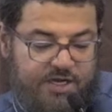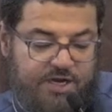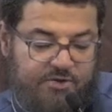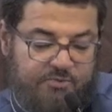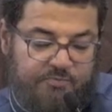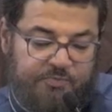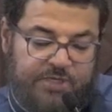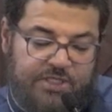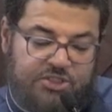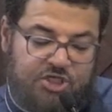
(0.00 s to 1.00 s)
know,
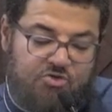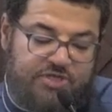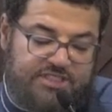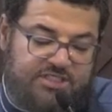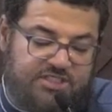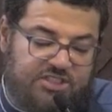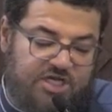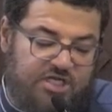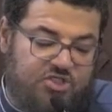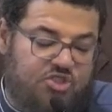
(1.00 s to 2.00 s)
so this is
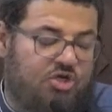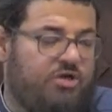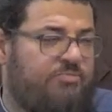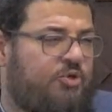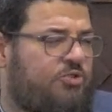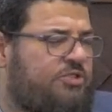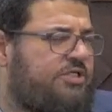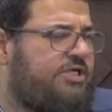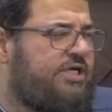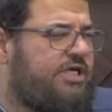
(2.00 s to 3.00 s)
so important,
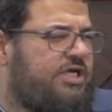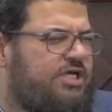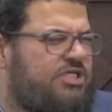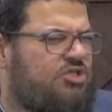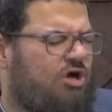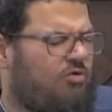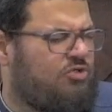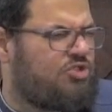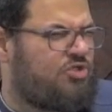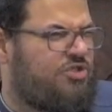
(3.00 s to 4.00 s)
is
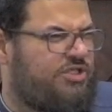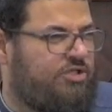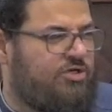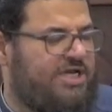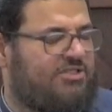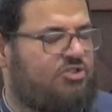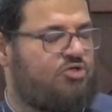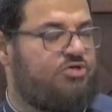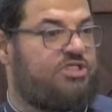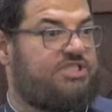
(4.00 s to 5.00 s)
always to not
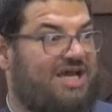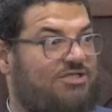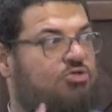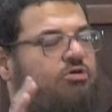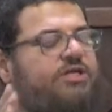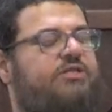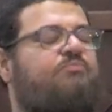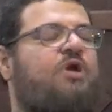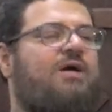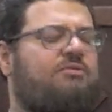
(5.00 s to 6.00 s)
exaggerate the
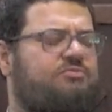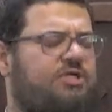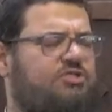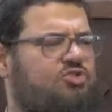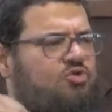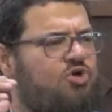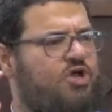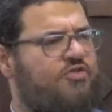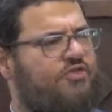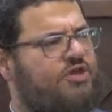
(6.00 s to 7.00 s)
problem, not to
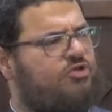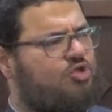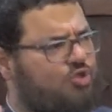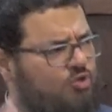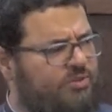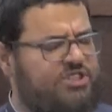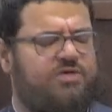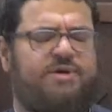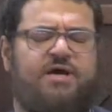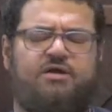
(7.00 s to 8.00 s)
think too much
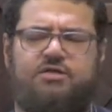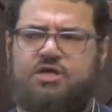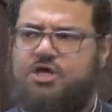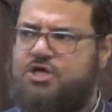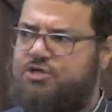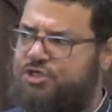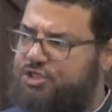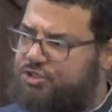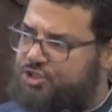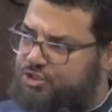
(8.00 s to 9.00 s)
about it. You
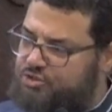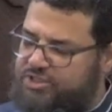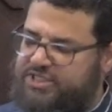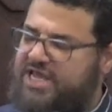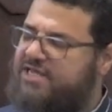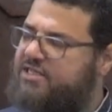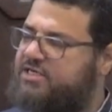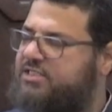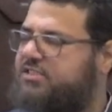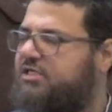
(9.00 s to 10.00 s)
should take the
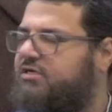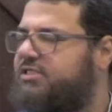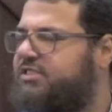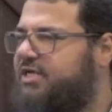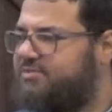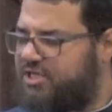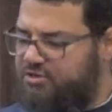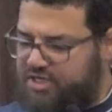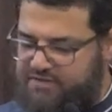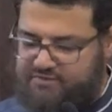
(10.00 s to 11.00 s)
necessary steps and
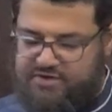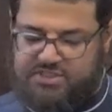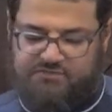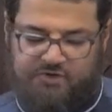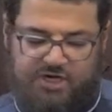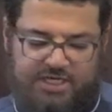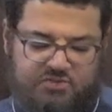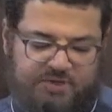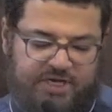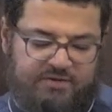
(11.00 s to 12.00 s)
you leave the rest for Allah
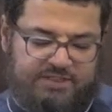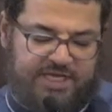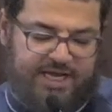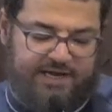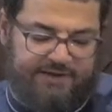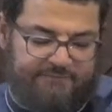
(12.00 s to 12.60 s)
subhanahu wa ta'ala.